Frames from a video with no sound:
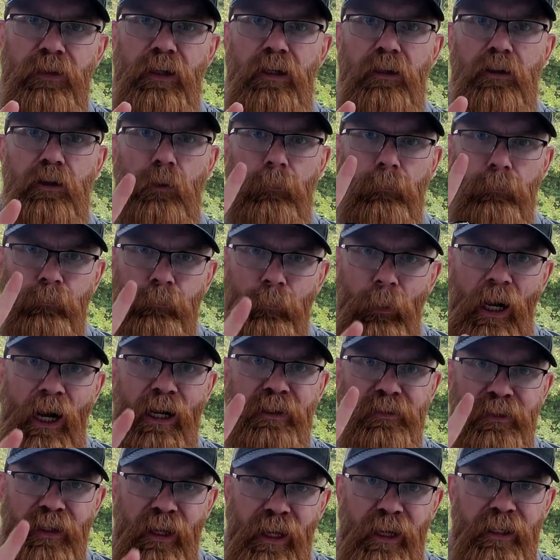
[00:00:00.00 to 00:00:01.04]
thing your
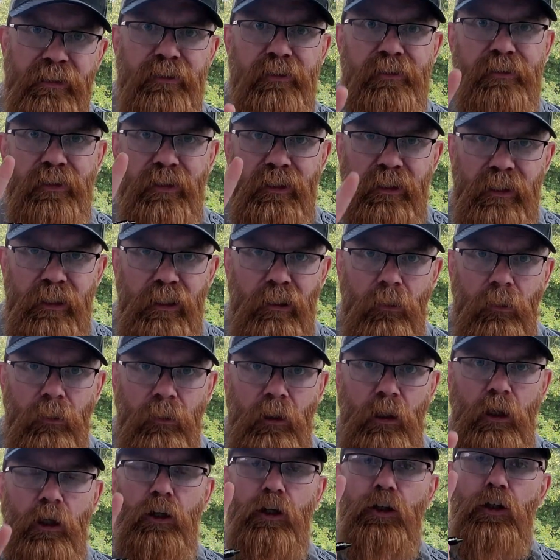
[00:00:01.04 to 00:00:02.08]
boss hates to hear.
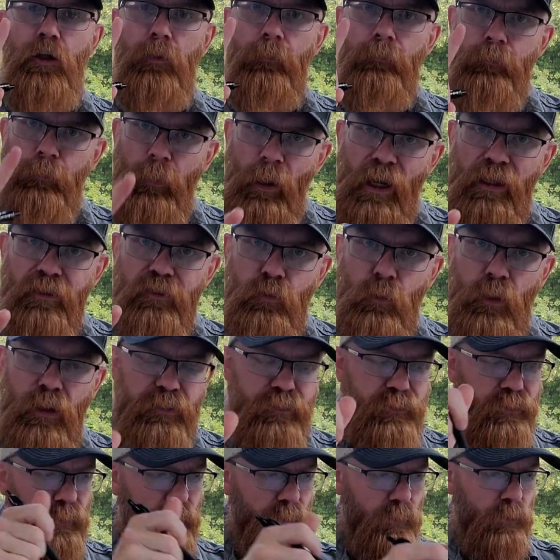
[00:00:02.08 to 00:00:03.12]
Your boss
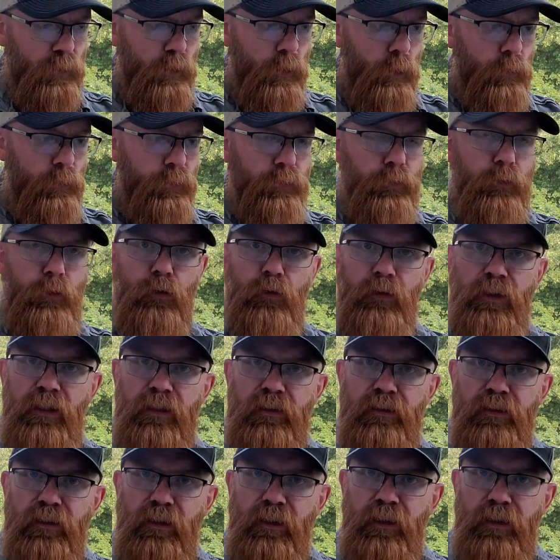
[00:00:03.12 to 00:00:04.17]
wants you to go through
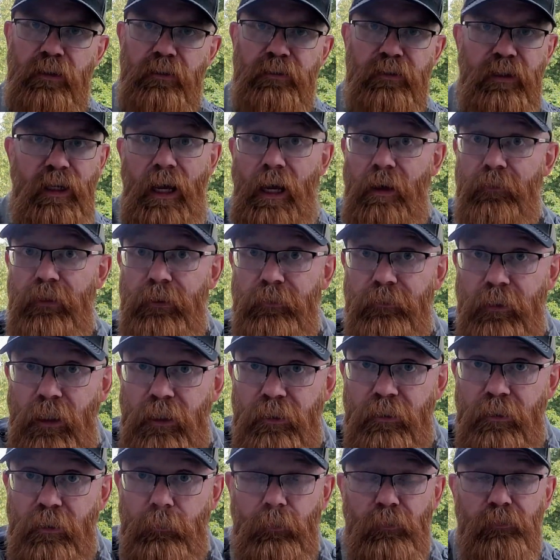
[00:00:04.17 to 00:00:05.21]
these things, and I haven't even
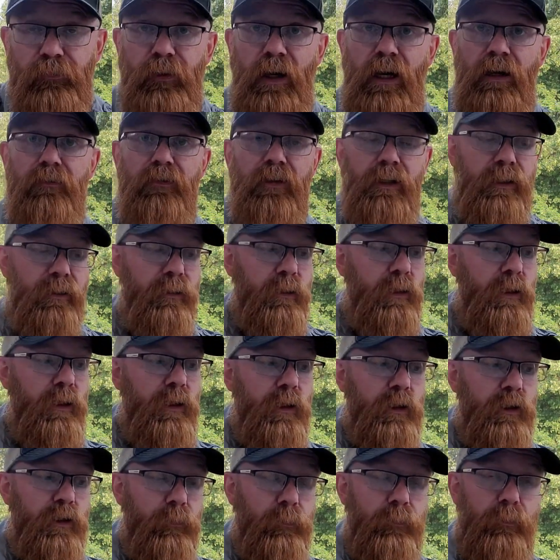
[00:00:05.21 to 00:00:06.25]
gotten to number five yet.
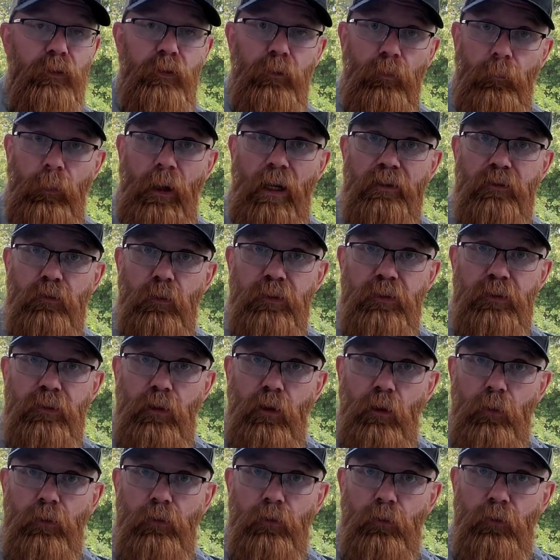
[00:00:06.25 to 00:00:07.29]
Your, your boss wants you
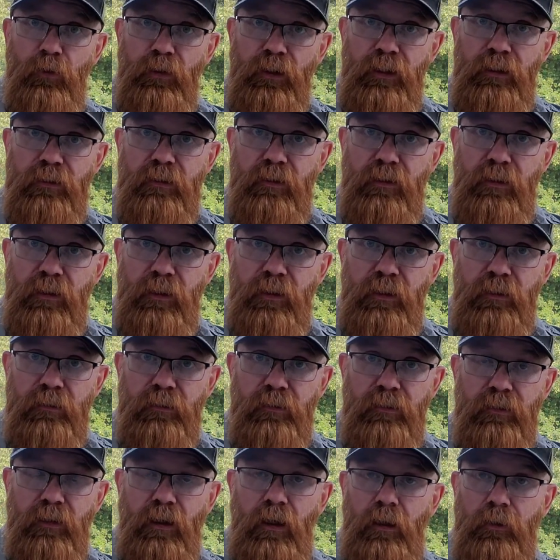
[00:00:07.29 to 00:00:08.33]
to go through these
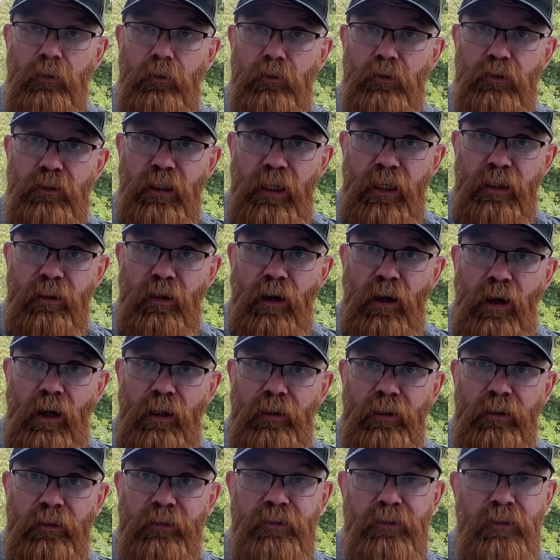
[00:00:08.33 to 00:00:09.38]
things, understand the
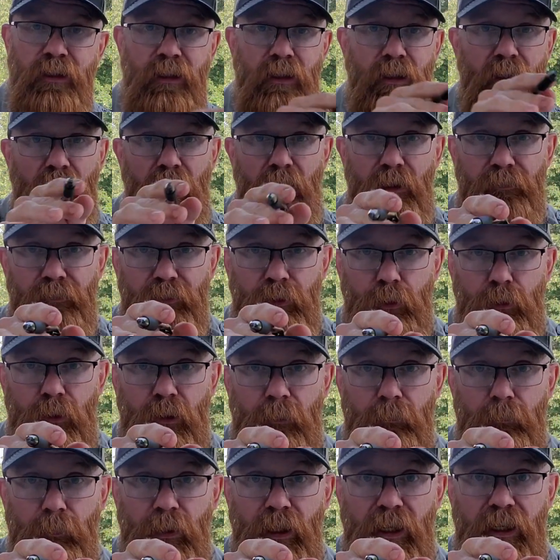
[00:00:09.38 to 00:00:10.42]
audience. If you're
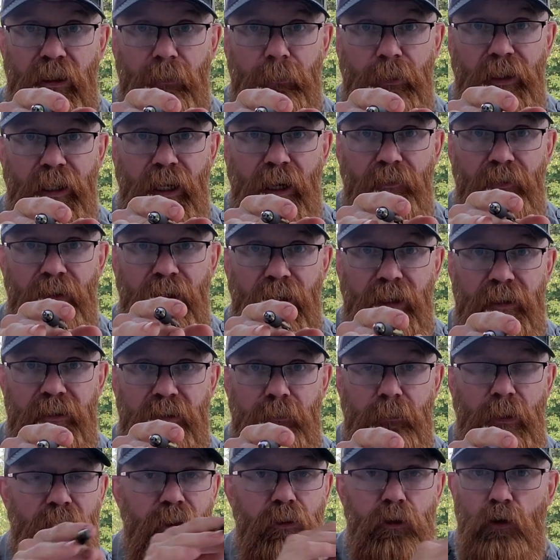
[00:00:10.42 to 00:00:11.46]
complaining about having to
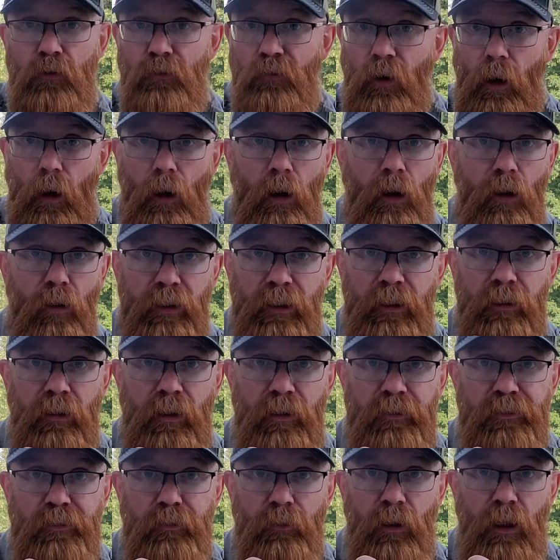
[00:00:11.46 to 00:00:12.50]
estimate, you've already
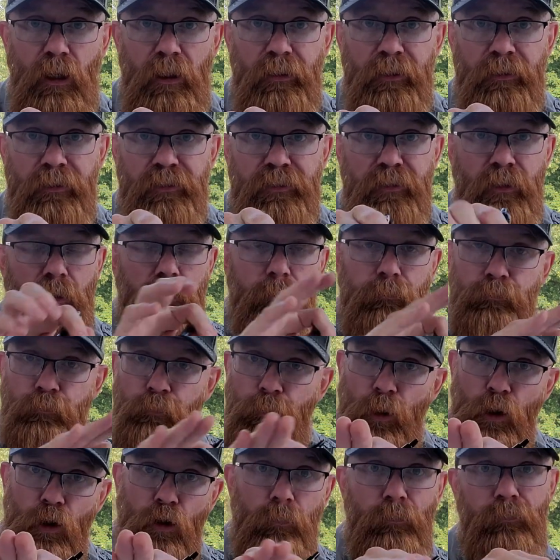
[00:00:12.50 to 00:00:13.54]
lost your audience.
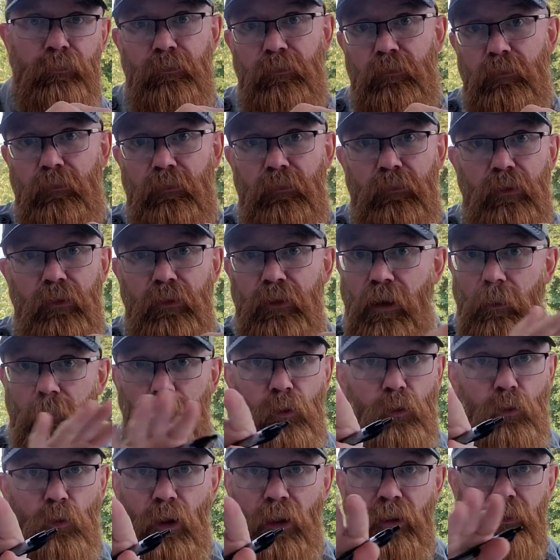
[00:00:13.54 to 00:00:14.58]
Boom.
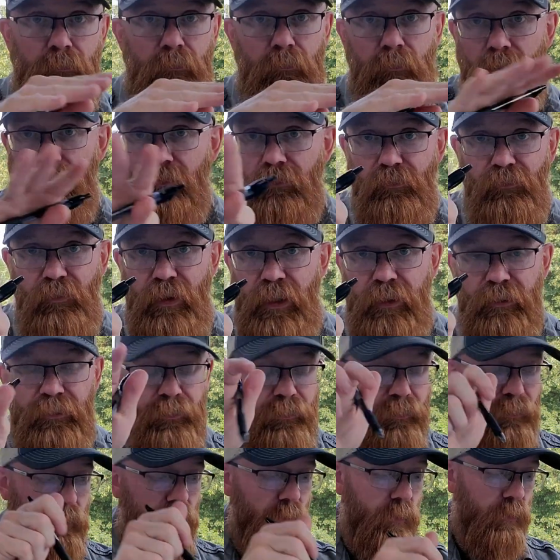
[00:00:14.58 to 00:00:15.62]
Number one,
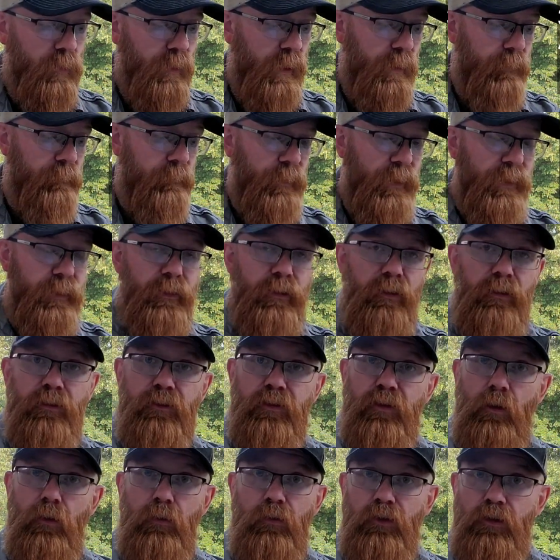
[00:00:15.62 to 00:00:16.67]
failure, okay?
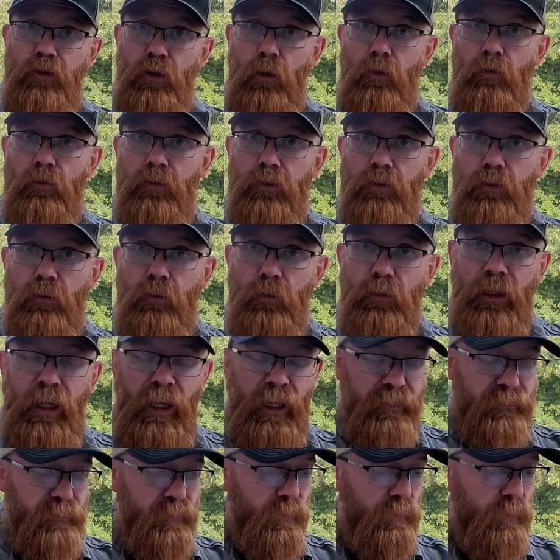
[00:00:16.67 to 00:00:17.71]
So don't do
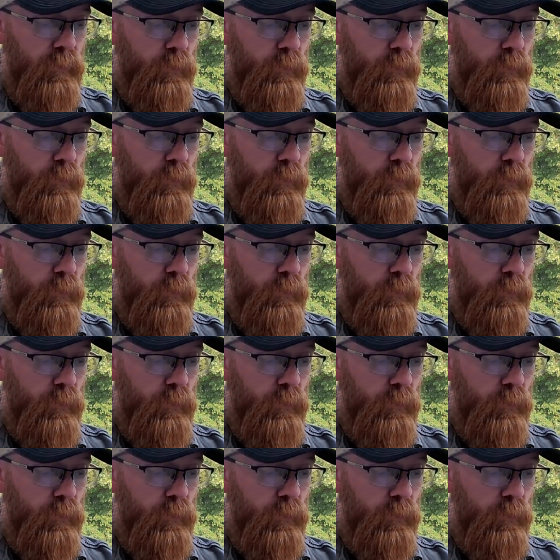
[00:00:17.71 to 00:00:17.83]
that.